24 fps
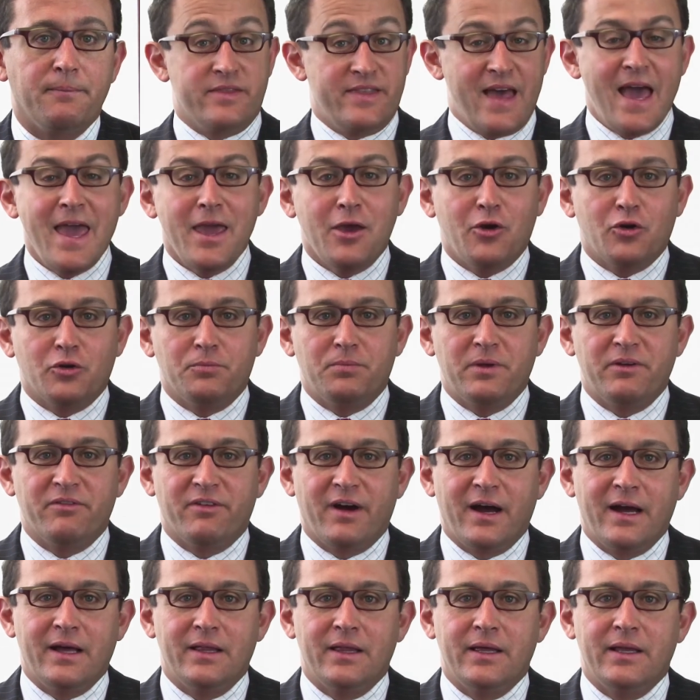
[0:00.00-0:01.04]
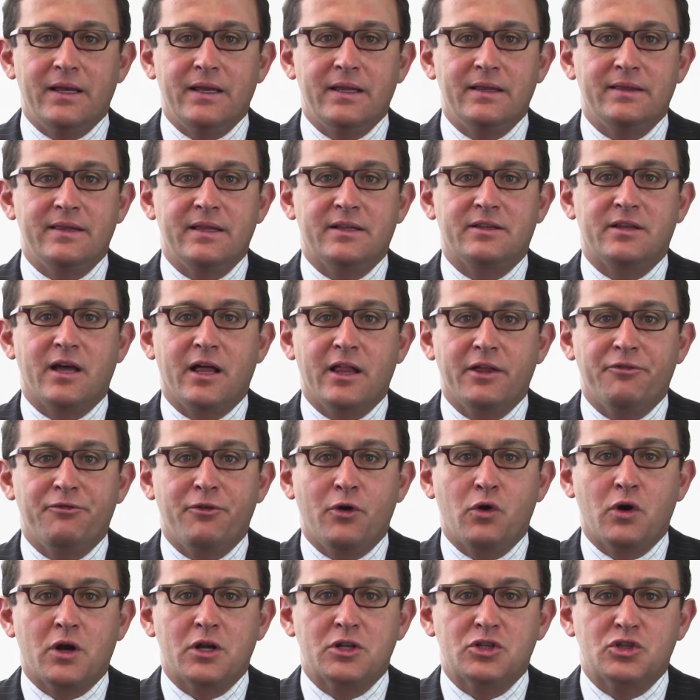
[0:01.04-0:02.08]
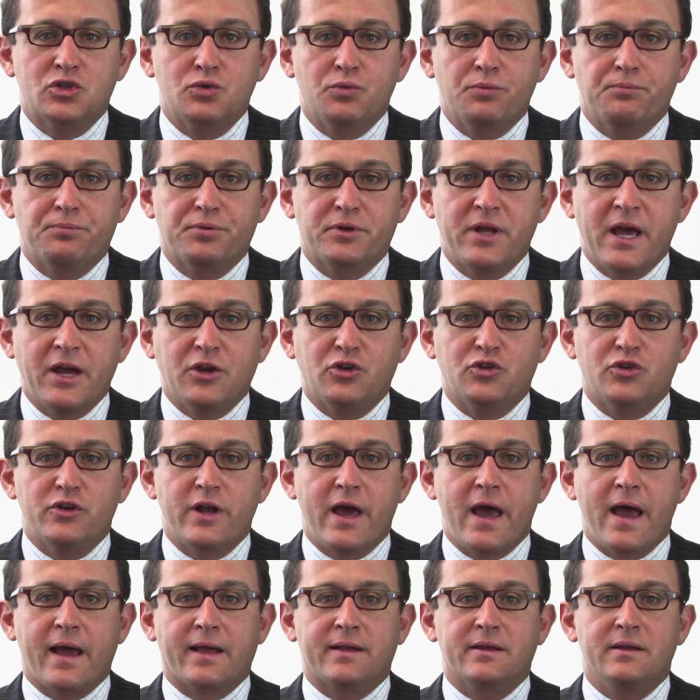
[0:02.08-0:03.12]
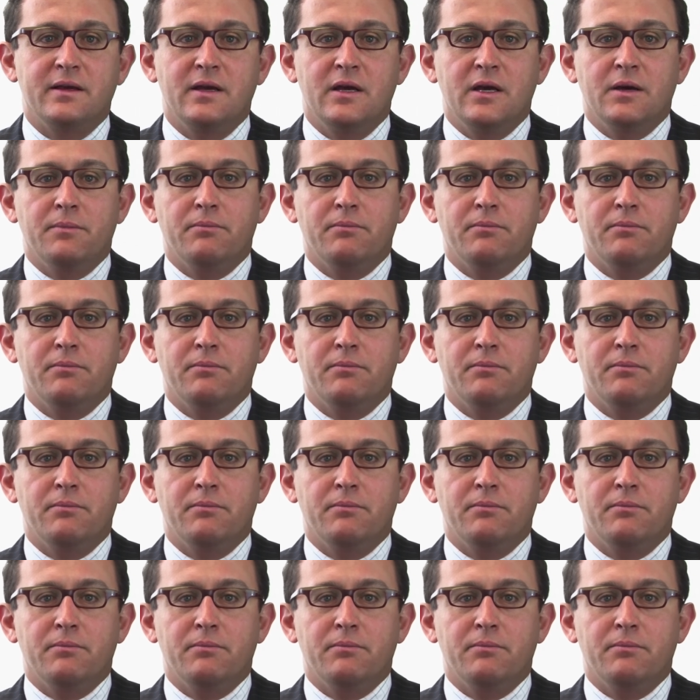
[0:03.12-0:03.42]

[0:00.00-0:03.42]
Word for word: They could be violating the Telephone Consumer Protection Act